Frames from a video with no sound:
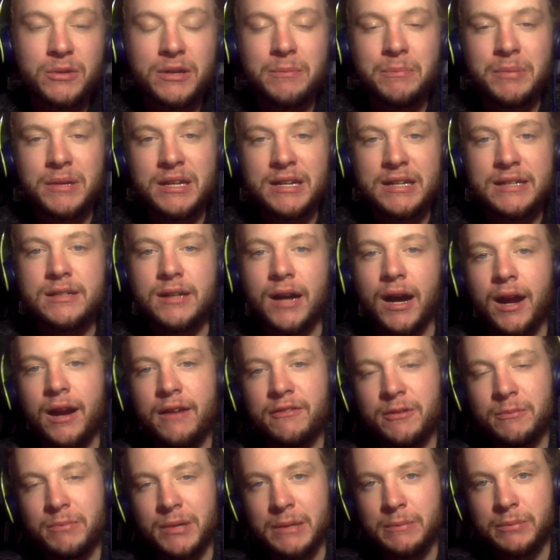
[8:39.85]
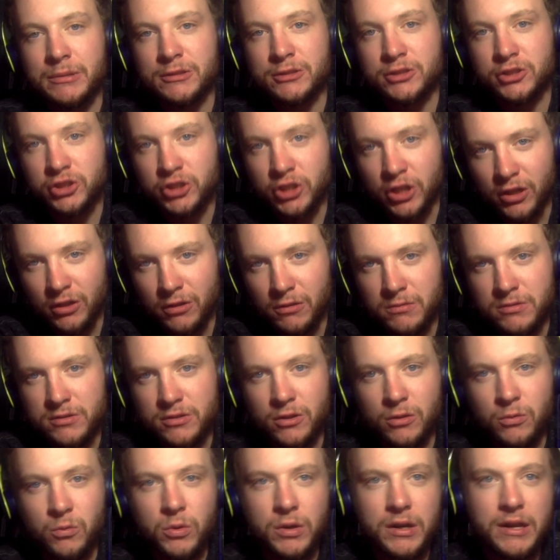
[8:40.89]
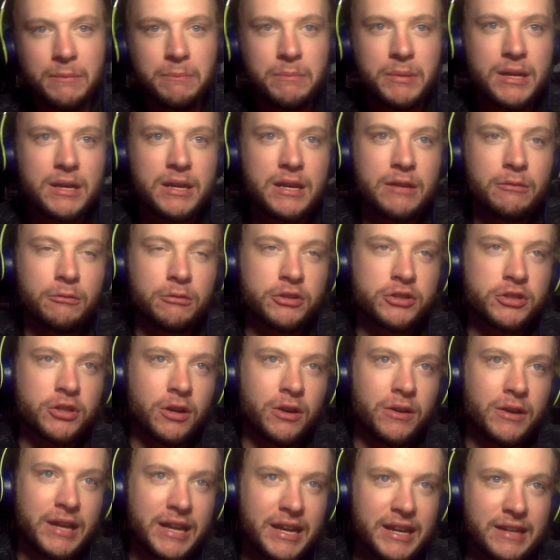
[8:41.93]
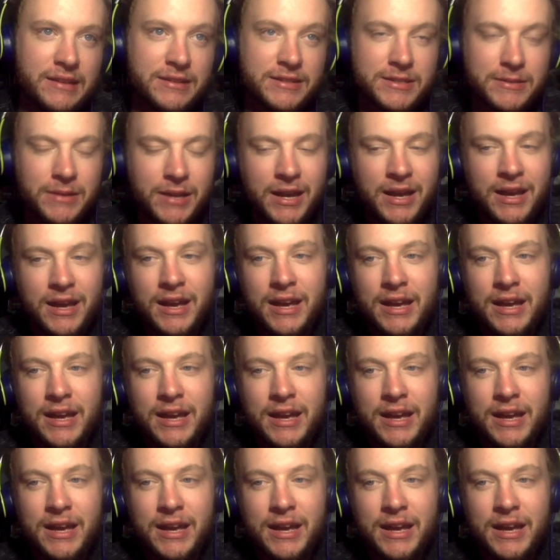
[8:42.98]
Would it be Donovan Peoples-Jones, or would it be Rashard Higgins?